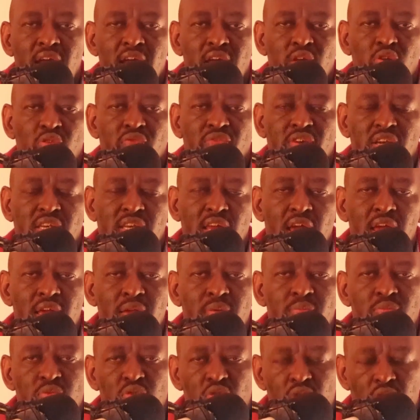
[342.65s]
and over
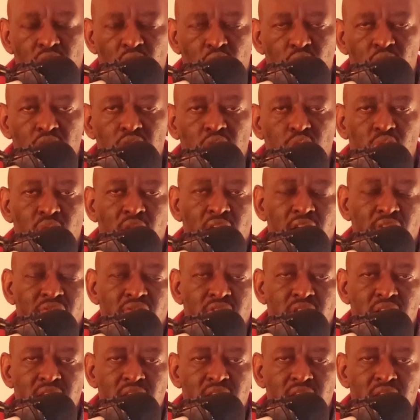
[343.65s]
time you are going to have